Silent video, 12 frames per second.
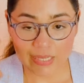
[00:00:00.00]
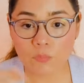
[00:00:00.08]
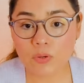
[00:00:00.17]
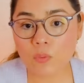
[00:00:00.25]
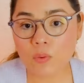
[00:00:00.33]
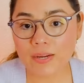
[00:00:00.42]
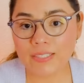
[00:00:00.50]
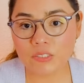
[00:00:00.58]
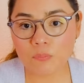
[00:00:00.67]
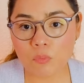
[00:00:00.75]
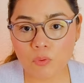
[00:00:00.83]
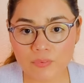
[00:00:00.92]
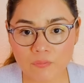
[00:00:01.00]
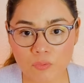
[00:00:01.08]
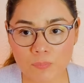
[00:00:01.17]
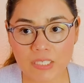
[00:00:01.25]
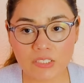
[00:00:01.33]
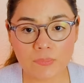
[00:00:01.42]
It requires more
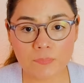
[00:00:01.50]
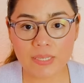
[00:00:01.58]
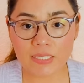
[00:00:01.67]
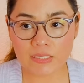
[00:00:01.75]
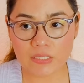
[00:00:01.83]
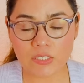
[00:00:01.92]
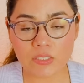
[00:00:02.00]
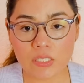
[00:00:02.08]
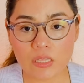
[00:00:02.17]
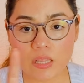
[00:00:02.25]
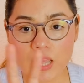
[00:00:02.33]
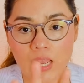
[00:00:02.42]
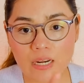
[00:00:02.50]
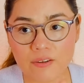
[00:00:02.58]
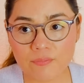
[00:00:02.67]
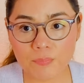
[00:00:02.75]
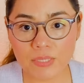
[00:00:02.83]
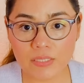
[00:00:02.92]
information because there's a lot
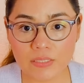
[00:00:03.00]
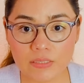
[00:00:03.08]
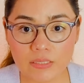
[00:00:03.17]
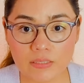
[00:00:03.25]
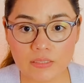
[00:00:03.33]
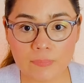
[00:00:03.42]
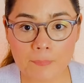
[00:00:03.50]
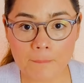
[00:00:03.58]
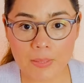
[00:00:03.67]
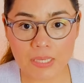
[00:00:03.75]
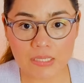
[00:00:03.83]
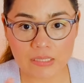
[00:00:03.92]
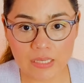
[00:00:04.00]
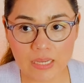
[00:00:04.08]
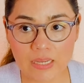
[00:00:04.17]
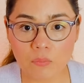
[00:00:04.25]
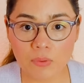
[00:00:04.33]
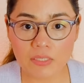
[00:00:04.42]
of pieces
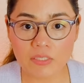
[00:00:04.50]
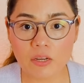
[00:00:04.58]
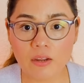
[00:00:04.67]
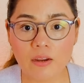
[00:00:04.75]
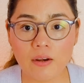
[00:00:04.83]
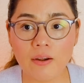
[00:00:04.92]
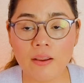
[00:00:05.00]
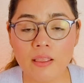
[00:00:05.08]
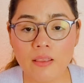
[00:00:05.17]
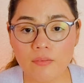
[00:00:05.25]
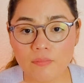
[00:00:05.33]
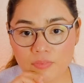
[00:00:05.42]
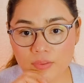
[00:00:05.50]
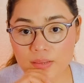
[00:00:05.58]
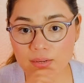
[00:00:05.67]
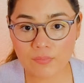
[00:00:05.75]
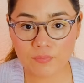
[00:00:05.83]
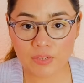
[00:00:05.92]
missing, which are
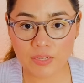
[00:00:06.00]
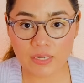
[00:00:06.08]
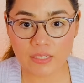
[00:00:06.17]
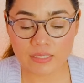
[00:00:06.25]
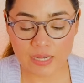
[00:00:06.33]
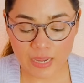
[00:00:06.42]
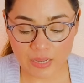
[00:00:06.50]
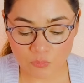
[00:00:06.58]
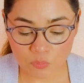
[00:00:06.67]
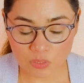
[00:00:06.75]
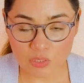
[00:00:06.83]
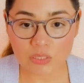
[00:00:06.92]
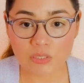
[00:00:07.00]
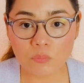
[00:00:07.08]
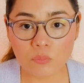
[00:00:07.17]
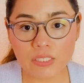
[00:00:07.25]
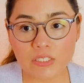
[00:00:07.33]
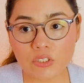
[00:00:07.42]
significant, and
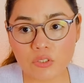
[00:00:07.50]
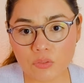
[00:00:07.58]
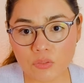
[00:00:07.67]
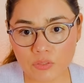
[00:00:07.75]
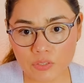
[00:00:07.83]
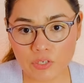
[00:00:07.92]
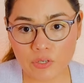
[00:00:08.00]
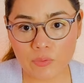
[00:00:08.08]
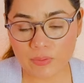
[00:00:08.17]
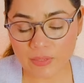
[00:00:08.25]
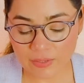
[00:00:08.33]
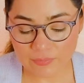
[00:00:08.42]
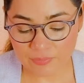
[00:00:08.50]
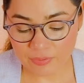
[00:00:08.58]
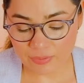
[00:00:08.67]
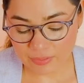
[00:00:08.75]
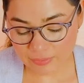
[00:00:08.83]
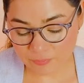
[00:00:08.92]
which, you know, if
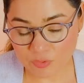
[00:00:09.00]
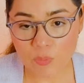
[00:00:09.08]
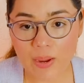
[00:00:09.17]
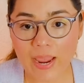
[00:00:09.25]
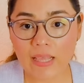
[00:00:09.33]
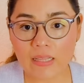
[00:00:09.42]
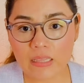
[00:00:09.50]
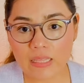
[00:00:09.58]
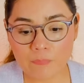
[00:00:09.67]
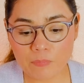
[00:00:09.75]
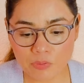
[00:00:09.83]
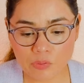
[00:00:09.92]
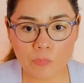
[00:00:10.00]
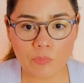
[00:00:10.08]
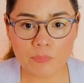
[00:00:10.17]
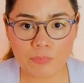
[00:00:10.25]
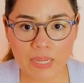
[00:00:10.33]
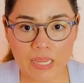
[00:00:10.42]
you had them, you
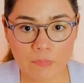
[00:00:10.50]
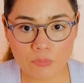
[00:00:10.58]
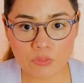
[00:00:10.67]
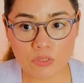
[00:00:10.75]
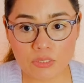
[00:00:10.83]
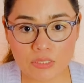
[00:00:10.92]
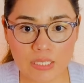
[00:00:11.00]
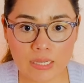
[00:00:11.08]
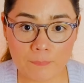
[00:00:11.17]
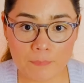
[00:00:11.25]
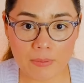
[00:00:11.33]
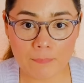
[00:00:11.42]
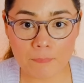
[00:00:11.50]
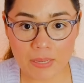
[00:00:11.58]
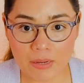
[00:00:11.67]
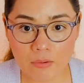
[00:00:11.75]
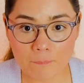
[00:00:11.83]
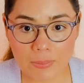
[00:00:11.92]
would be able to see a
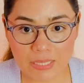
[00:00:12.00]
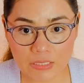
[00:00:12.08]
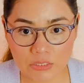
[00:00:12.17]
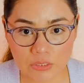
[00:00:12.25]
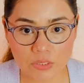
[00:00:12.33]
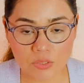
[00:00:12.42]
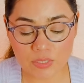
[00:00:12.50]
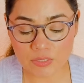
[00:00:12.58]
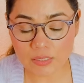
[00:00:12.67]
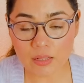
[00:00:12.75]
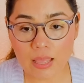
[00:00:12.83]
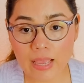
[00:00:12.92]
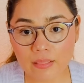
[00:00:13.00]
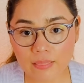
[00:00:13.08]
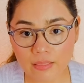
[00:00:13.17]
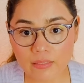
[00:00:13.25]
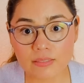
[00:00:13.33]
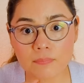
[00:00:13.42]
bigger picture. So there's a lot of
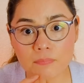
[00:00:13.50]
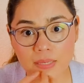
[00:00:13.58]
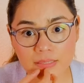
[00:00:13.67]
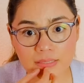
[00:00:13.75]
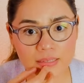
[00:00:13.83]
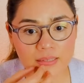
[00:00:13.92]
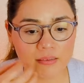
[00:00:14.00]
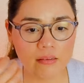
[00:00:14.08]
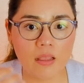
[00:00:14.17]
things missing.